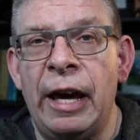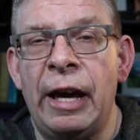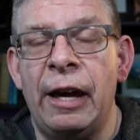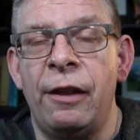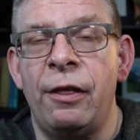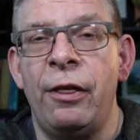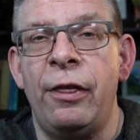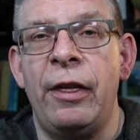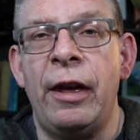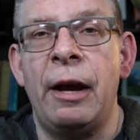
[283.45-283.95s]

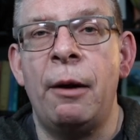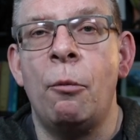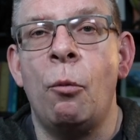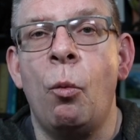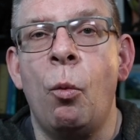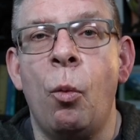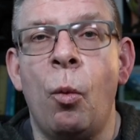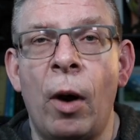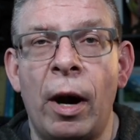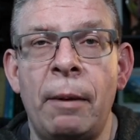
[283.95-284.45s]
and
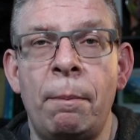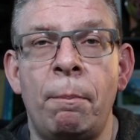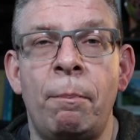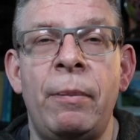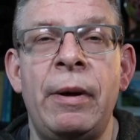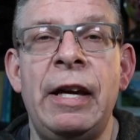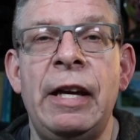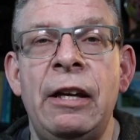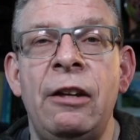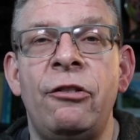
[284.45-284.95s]
then what
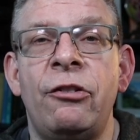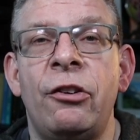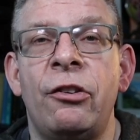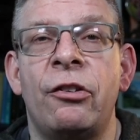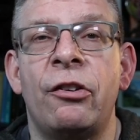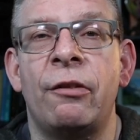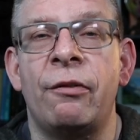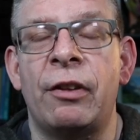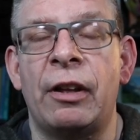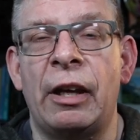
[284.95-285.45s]

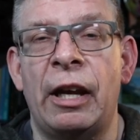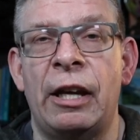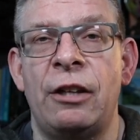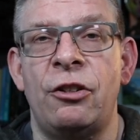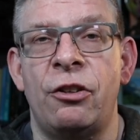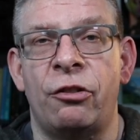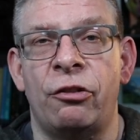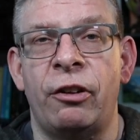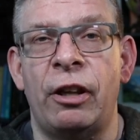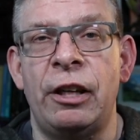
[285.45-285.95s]
pieces of the
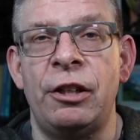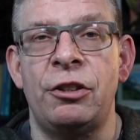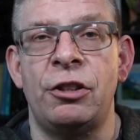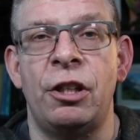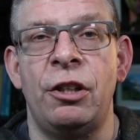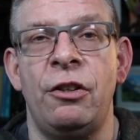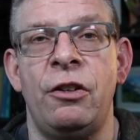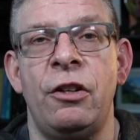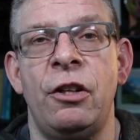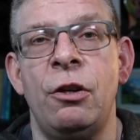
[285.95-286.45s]

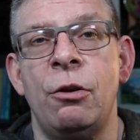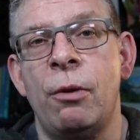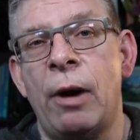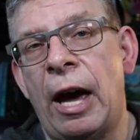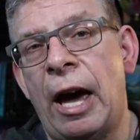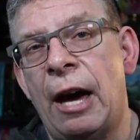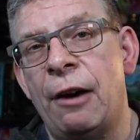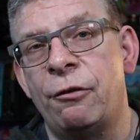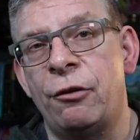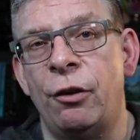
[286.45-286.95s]
legislation do you
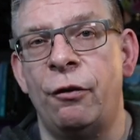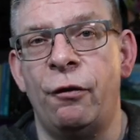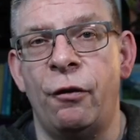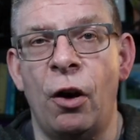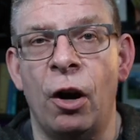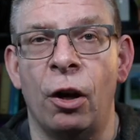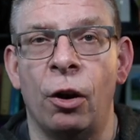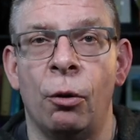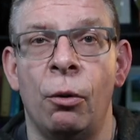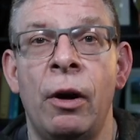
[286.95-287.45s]
have to
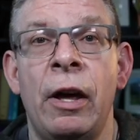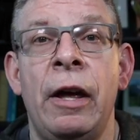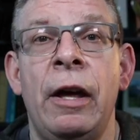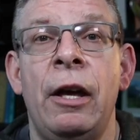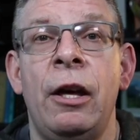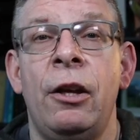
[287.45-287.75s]
follow?